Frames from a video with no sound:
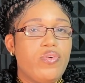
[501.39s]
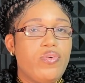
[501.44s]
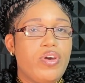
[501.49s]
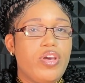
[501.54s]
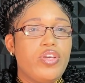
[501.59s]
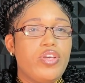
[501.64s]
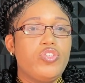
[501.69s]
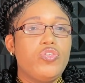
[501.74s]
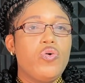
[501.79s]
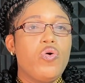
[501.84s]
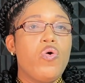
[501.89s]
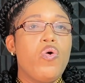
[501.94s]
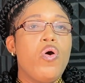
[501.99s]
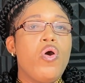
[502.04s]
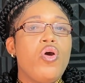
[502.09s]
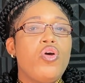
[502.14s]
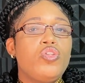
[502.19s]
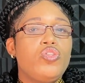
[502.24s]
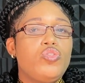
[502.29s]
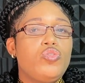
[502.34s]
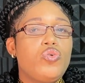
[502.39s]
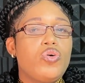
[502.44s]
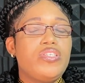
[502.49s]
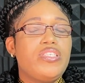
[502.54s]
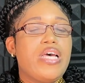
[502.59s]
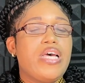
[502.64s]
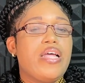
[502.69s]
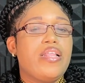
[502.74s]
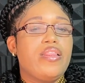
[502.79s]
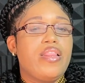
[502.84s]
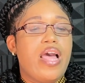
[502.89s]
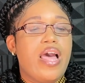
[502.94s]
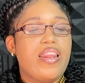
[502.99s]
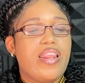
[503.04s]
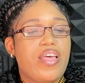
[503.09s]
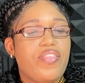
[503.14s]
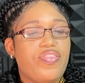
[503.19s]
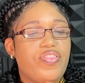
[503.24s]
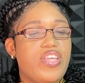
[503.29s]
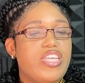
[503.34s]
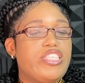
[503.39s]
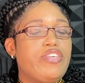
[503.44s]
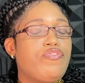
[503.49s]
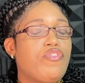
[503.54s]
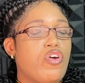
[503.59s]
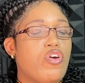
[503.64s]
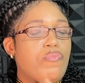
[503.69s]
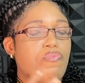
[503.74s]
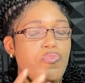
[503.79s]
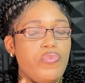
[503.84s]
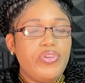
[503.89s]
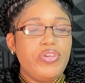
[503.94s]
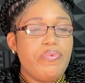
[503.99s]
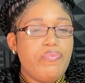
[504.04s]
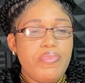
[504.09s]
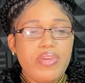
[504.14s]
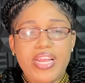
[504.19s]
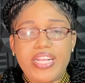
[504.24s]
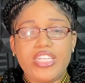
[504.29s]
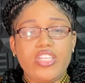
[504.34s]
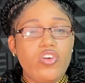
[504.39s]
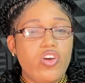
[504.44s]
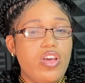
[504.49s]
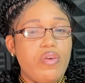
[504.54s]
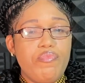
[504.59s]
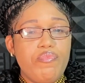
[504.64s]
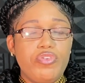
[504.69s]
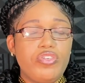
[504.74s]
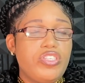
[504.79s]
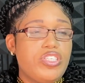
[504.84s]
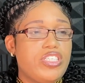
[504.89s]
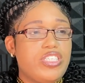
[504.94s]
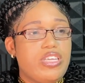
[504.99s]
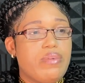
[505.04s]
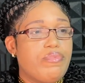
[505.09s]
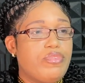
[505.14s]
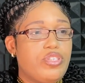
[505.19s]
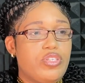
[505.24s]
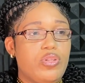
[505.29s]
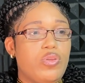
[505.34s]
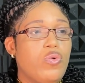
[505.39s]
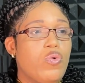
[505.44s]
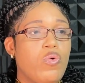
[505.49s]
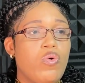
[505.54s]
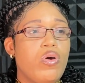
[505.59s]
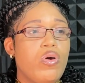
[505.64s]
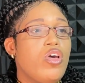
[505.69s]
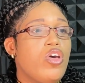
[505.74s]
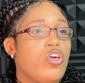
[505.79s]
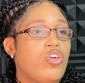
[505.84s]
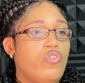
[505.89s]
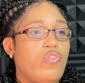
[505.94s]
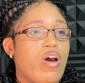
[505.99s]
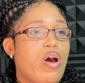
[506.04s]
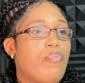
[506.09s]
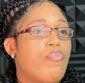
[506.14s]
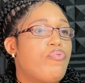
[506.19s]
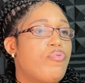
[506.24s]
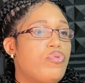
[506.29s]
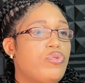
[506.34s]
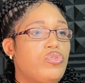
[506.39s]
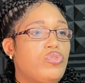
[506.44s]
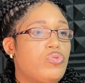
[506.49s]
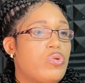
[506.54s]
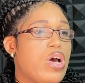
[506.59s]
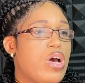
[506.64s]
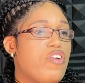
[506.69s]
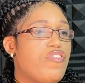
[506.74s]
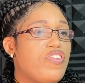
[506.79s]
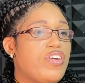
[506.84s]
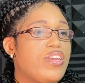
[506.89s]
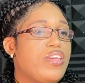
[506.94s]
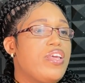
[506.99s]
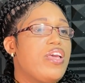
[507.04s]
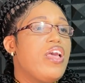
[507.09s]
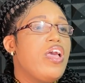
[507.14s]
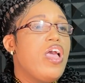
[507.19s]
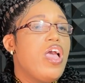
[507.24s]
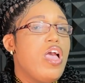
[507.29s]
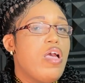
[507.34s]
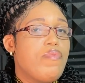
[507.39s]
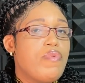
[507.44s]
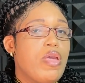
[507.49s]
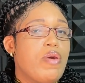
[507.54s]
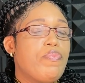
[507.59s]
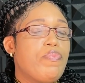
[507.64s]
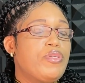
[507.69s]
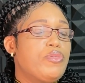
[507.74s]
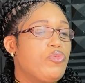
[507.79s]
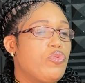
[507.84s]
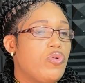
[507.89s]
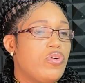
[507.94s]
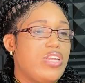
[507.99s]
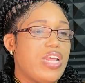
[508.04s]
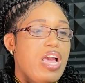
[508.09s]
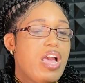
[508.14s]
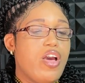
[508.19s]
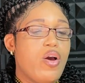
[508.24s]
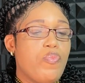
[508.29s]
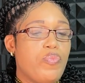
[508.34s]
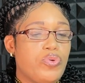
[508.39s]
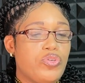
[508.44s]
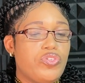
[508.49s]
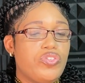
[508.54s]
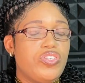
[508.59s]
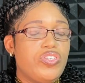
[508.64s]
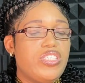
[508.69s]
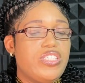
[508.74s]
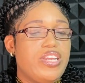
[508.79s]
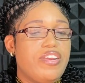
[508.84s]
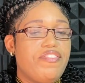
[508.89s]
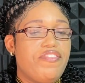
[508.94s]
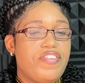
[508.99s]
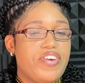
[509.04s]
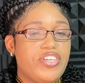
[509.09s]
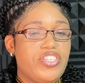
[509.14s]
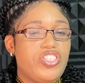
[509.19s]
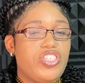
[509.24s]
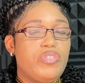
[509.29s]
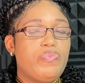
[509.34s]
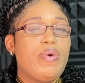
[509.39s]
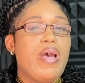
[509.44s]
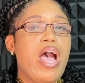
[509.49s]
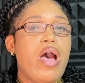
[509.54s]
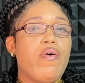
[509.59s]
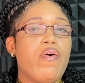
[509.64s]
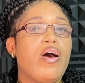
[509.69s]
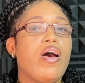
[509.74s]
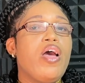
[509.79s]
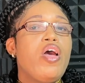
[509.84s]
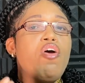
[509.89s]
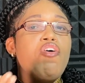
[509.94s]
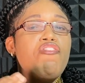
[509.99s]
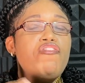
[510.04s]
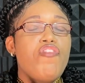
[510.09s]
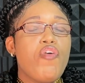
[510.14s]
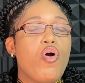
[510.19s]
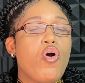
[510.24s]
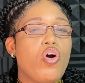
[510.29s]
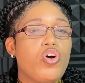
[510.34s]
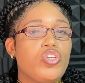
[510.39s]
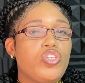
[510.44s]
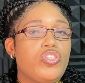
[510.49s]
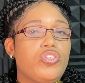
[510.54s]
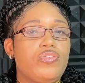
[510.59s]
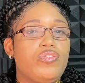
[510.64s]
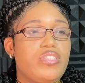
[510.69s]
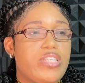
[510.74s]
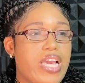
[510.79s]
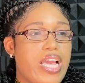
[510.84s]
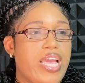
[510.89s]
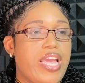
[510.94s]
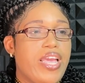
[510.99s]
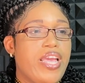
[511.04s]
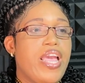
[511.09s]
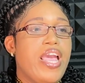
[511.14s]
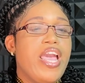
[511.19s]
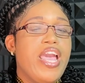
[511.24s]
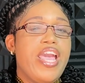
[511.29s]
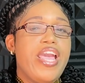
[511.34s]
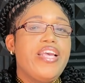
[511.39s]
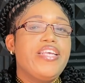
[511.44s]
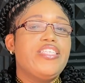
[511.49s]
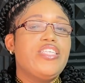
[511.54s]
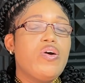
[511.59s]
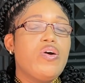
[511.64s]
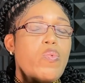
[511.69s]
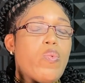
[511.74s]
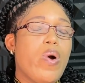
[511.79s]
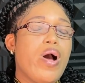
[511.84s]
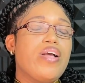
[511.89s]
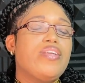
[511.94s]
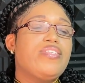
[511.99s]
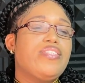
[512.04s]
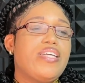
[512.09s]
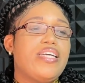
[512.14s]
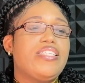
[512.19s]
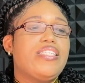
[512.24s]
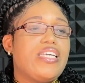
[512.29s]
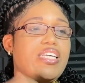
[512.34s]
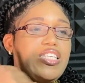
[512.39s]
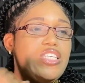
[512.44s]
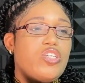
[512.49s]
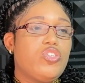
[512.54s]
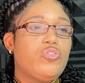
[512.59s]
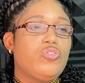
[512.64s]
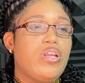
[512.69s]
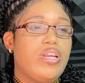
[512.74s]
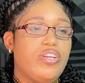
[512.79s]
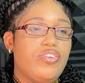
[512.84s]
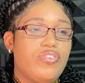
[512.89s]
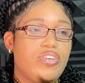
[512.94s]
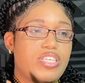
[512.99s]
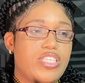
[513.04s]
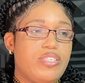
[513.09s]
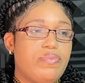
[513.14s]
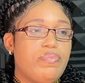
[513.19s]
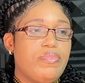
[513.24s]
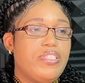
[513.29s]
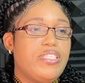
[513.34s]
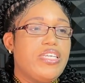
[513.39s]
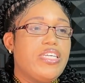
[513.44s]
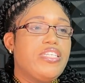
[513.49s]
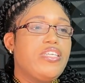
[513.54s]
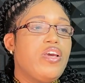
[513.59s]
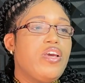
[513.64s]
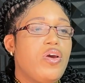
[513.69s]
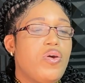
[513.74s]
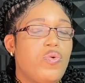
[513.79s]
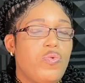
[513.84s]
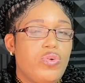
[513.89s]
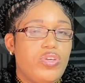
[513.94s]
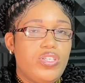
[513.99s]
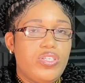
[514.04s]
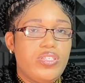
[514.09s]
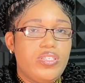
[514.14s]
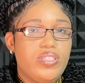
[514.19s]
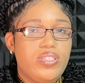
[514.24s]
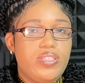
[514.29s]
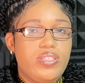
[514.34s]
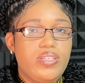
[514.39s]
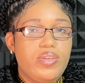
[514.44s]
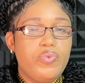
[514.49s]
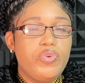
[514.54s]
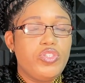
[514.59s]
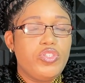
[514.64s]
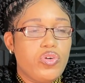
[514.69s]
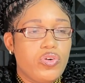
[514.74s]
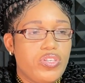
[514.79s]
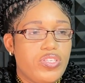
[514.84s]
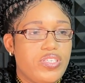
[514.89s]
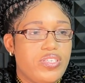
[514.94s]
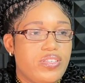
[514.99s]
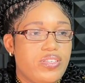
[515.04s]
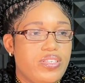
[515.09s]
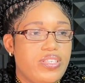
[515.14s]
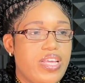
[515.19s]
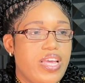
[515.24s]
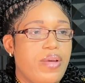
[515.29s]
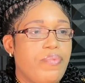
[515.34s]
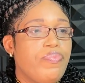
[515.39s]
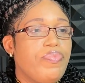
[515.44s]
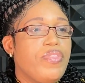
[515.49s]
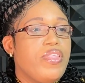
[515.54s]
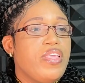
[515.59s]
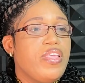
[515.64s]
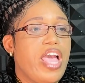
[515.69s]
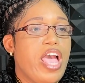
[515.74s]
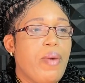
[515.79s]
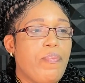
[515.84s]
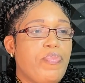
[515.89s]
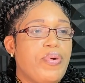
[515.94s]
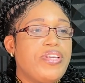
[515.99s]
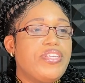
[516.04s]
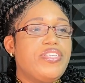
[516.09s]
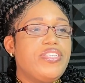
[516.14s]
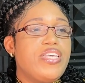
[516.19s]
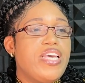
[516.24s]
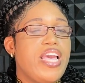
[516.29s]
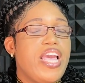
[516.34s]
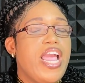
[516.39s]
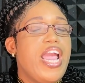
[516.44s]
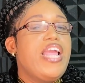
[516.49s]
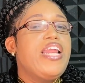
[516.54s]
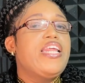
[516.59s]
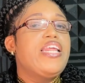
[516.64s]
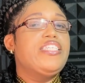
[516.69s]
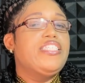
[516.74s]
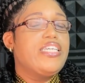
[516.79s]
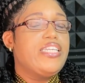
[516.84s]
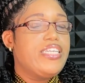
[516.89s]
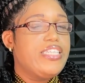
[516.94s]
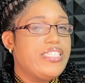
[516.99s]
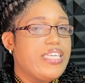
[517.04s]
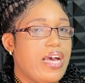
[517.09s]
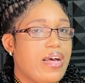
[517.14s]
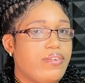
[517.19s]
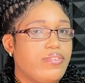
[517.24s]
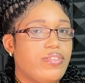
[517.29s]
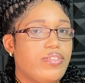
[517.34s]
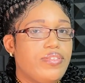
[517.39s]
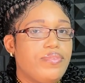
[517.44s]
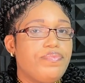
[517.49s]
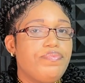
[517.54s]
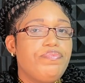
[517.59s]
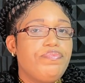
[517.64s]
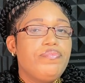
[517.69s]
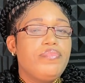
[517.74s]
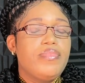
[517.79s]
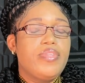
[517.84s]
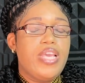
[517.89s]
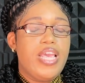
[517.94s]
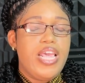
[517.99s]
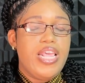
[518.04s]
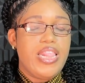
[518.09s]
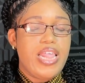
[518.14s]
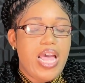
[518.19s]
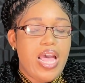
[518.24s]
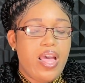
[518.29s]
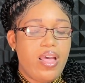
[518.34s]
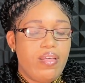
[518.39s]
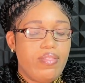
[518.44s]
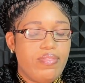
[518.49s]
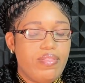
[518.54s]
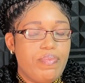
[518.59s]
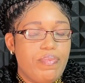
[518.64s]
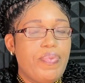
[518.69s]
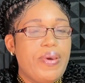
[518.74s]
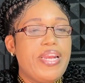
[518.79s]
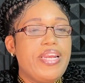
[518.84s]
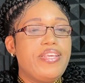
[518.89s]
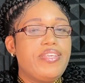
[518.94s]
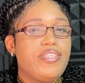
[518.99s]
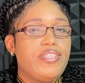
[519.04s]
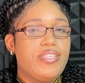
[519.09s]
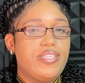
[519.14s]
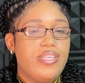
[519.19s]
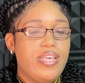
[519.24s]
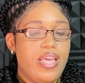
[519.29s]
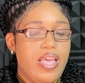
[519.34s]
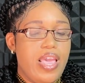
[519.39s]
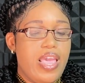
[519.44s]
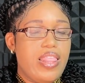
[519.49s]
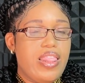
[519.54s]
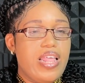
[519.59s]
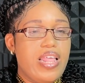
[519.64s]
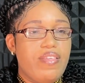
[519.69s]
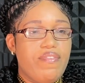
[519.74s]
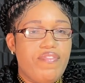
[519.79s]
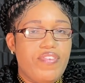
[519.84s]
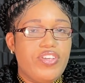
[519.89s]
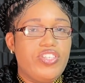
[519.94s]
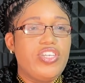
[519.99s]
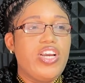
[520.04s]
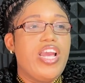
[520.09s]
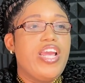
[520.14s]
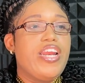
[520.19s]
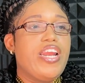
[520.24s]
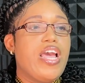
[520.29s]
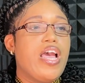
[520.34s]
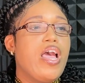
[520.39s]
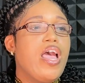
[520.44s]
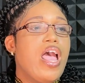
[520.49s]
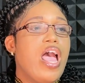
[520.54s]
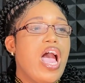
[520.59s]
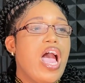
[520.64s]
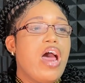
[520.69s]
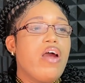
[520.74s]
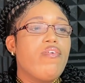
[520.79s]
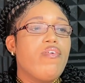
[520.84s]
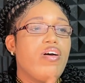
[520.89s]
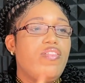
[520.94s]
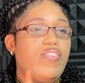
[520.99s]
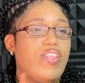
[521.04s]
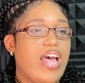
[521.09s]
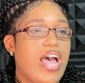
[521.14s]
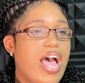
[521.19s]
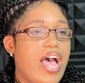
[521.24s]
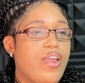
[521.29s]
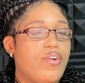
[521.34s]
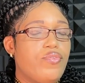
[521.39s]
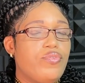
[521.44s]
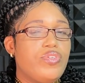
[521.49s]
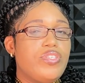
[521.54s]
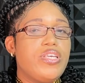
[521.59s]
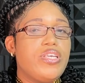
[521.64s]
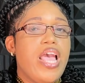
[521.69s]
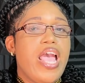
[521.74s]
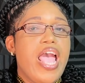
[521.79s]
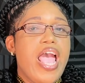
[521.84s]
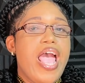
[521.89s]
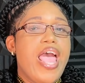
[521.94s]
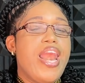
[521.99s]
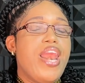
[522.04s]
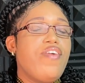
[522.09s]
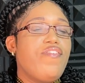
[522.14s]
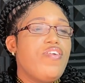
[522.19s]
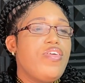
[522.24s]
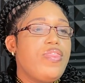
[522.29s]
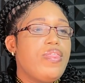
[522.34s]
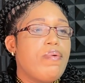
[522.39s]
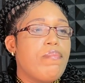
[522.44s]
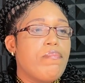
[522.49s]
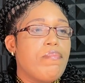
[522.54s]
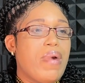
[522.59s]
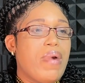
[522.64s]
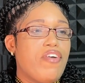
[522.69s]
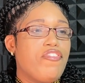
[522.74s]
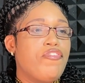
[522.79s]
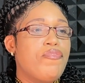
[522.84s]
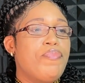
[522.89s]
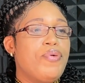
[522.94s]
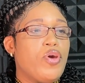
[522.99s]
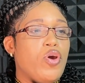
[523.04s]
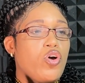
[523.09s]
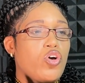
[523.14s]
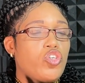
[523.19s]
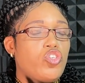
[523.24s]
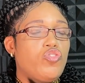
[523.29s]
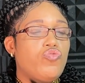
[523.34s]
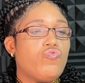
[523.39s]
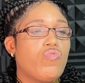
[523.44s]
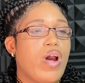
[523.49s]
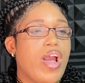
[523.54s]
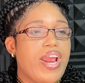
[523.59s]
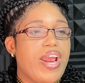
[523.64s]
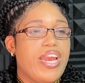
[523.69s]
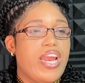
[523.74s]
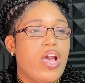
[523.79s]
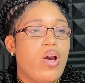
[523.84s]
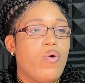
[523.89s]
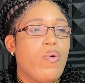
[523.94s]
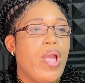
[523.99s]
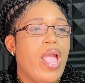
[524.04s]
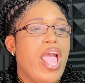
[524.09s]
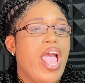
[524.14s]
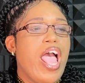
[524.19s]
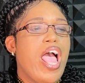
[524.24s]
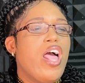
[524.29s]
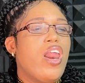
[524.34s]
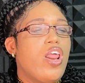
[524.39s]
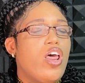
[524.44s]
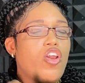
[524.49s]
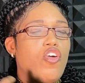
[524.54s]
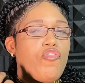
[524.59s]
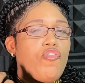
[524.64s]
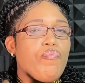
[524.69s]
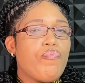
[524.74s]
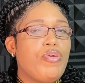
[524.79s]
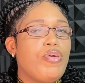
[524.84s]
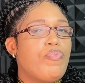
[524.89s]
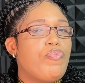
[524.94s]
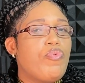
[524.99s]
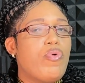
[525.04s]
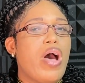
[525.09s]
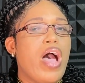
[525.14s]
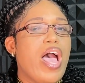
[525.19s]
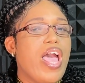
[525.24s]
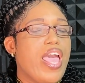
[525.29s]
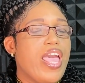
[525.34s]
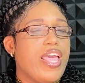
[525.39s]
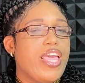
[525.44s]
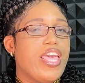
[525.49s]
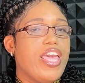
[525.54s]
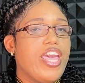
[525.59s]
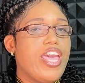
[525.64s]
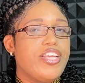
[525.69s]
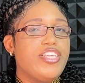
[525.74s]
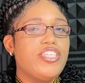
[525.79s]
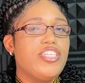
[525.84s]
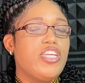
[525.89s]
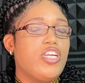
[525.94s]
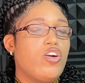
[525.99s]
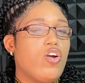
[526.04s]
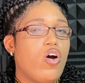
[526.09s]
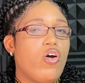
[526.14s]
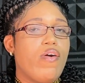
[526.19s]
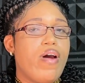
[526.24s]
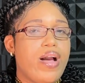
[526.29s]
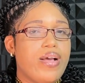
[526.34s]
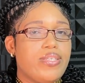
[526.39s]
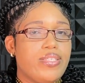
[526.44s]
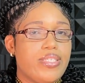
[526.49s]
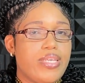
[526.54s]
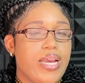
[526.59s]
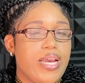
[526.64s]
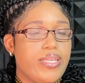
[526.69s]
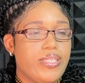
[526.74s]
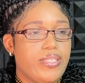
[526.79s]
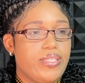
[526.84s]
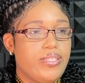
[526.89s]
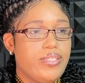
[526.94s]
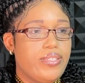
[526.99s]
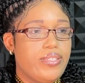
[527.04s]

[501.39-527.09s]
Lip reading: Okay, so those are other things. If your immune system is low, you are prone to having herpes because they are opportunistic infections. But our focus today is the ones that are sexually transmitted, which causes the herpes in the genitals, either the penis, either the vagina, around the anus, and even the mouth, because right now a lot of people are engaging in oral sex.